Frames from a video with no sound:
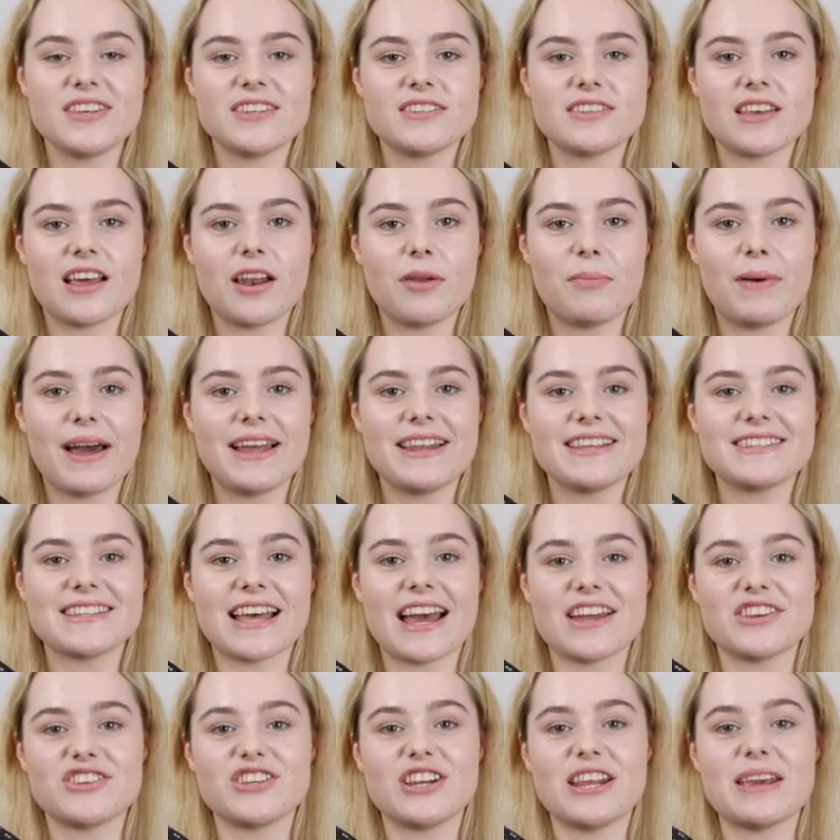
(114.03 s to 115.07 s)
this saddle pad is
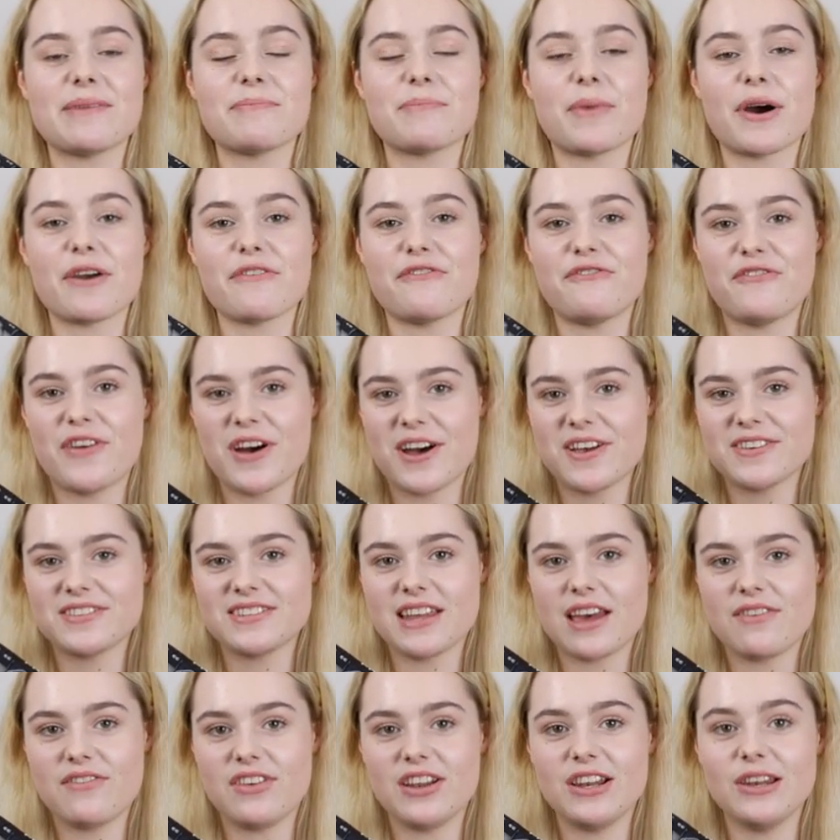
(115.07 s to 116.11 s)
actually my
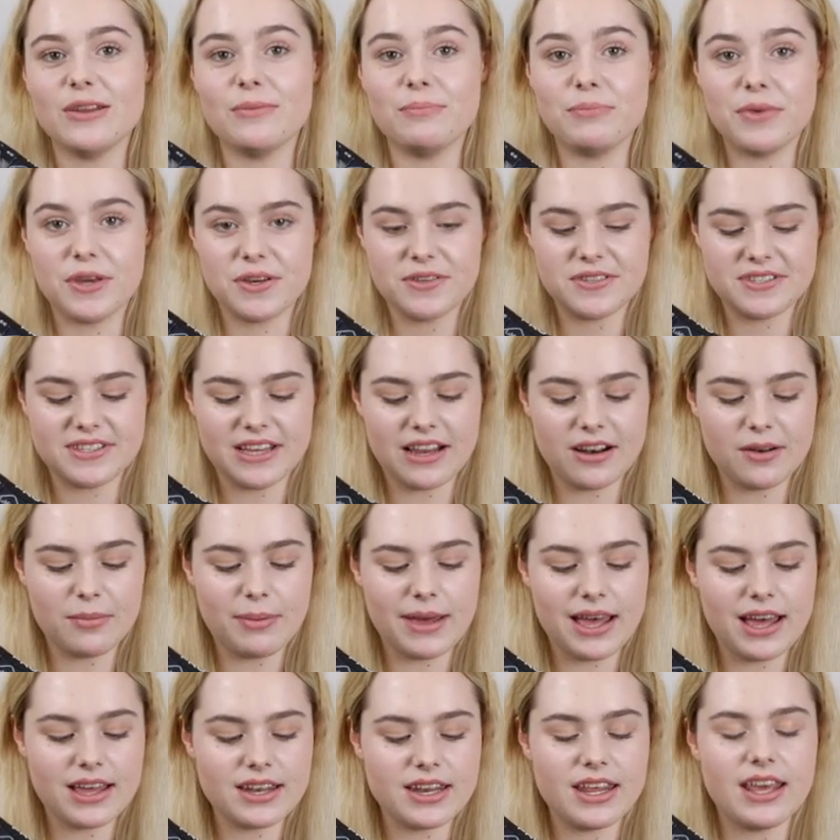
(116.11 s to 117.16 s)
first ever LEWES saddle
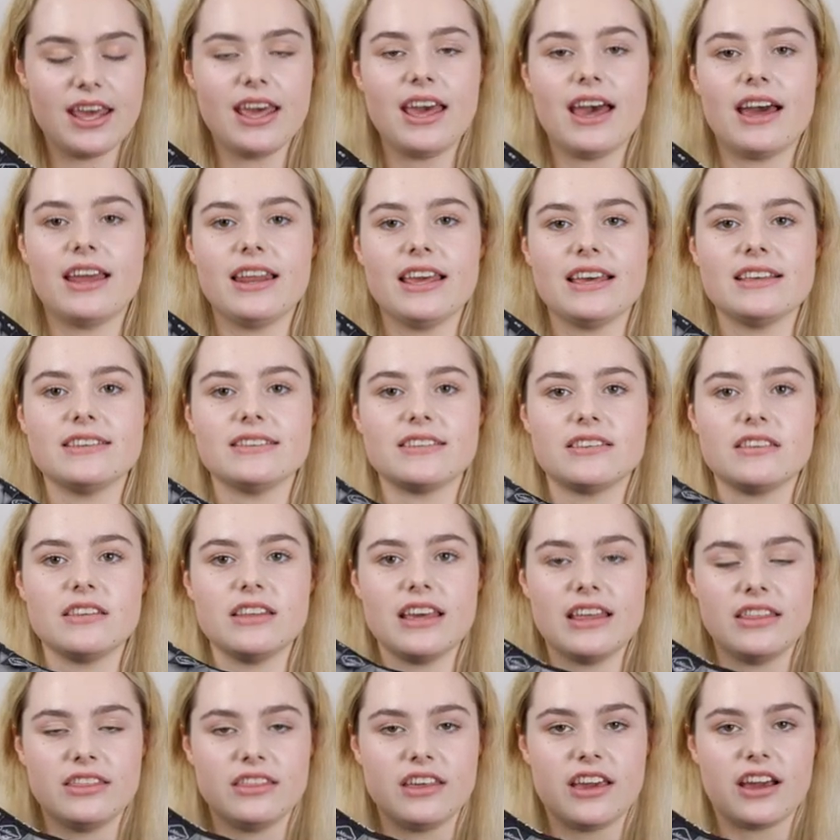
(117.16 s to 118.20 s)
pad, and it is
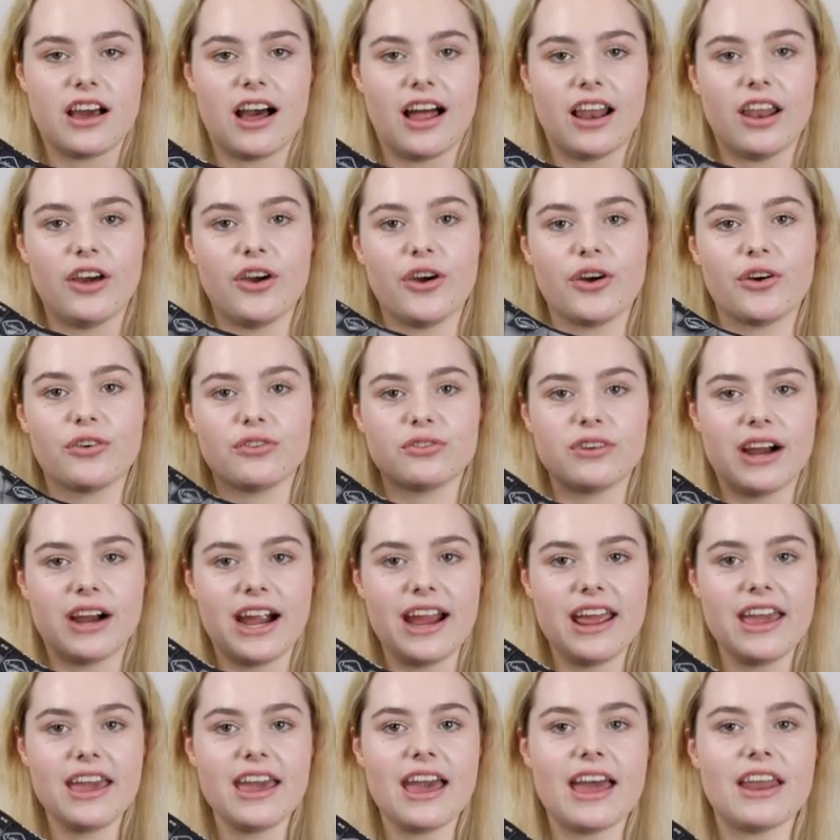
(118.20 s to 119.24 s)
in the colour
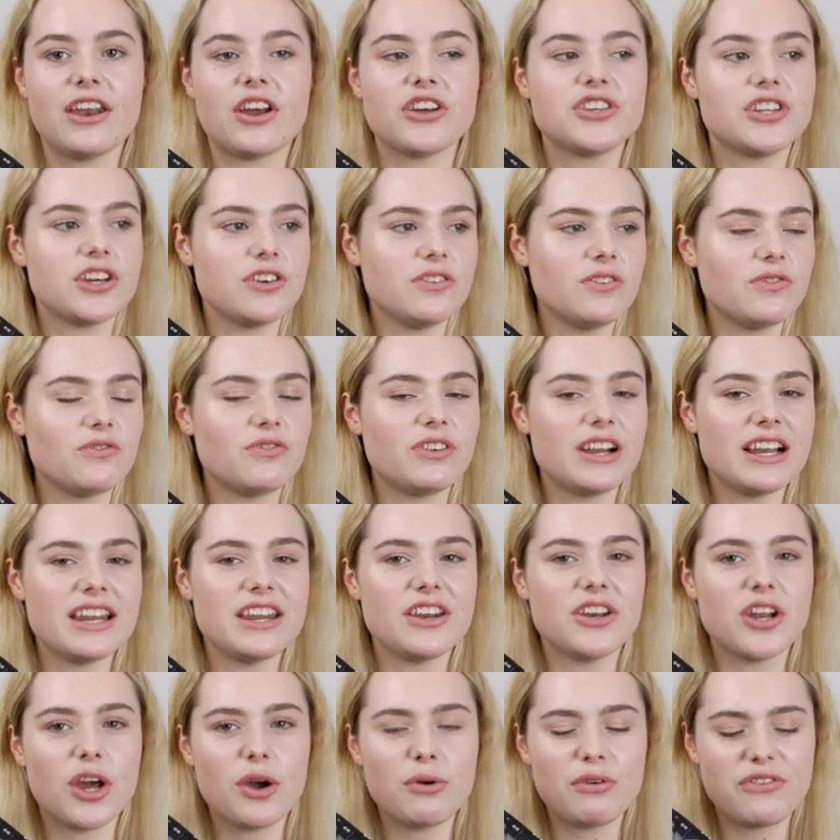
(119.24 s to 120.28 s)
grey, and I don't
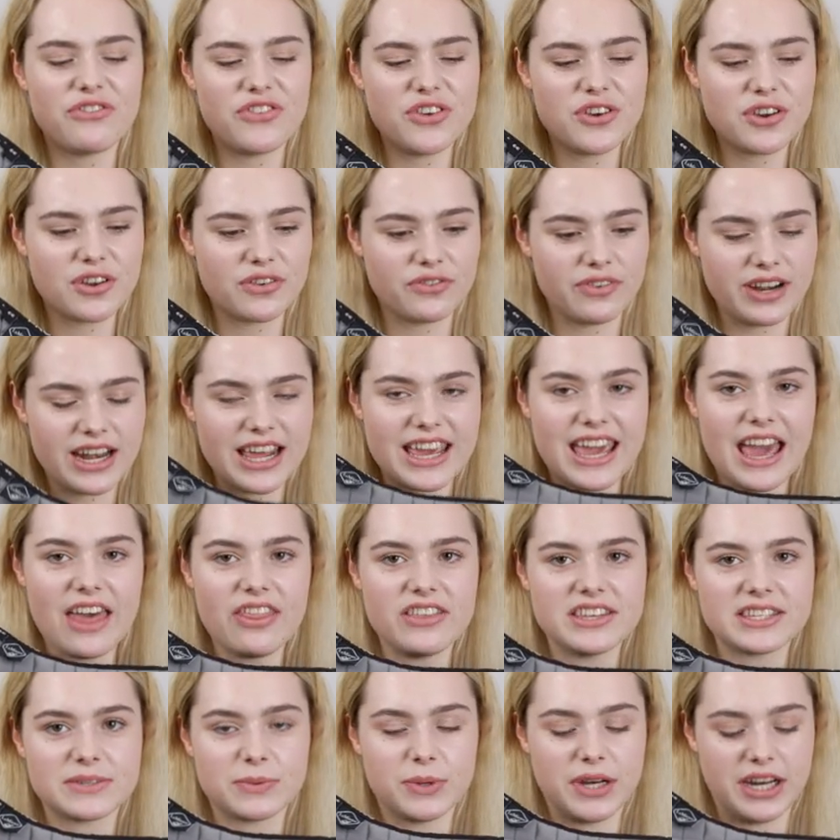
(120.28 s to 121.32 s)
really know if you can really get
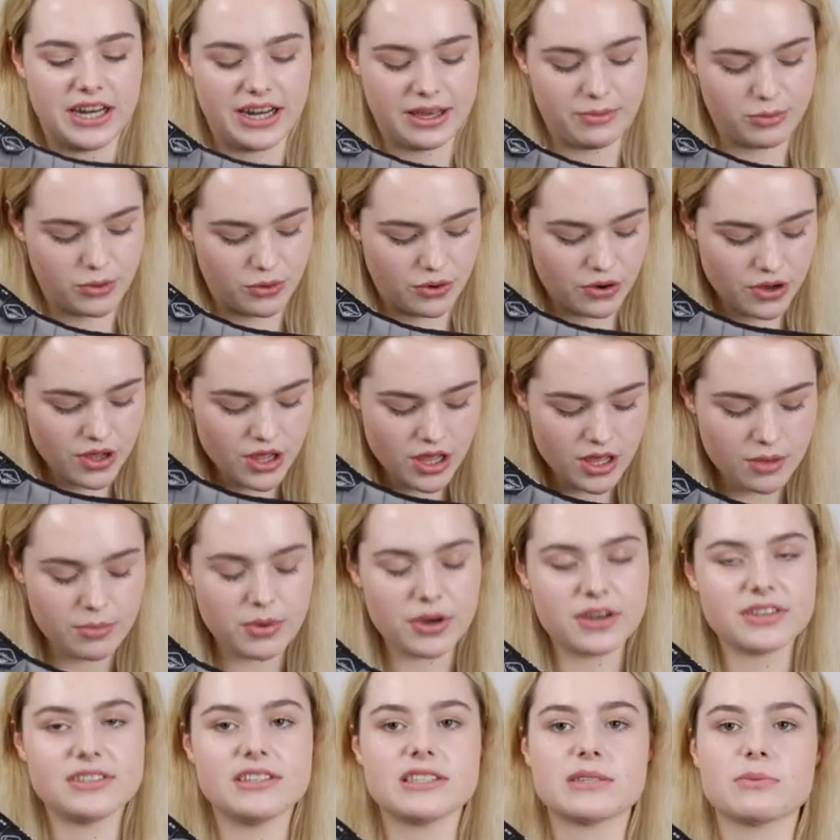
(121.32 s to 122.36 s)
this one anymore
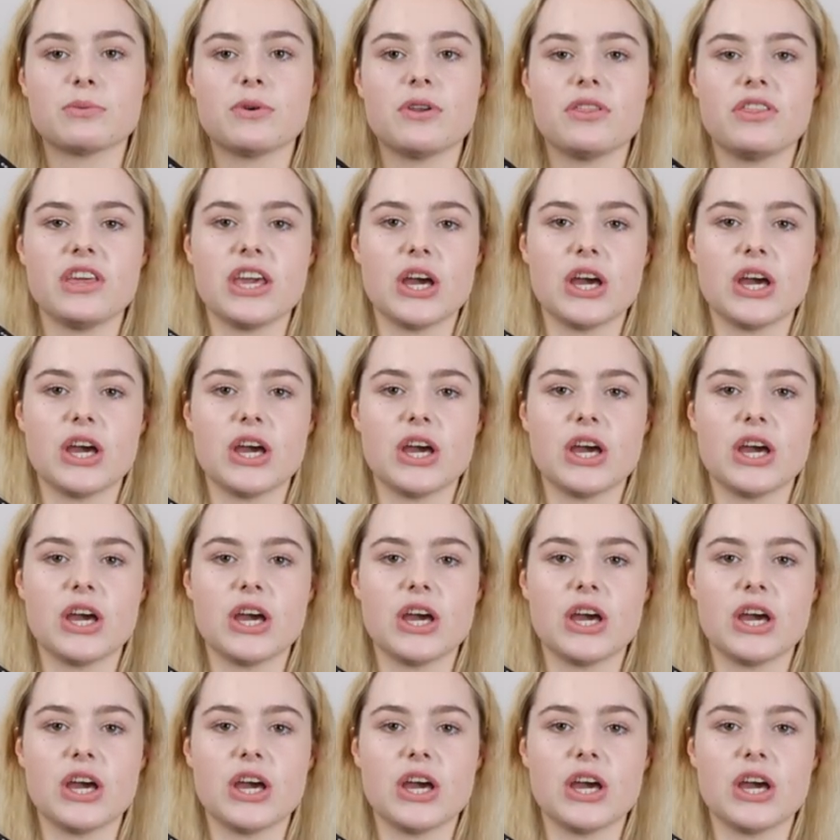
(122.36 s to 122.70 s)
because it's one of